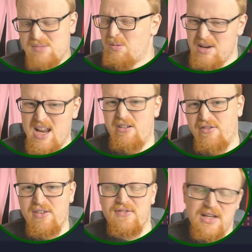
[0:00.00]
probably nearer
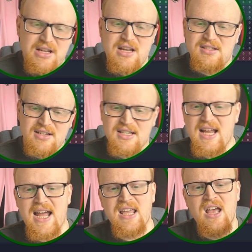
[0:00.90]
15 years than today,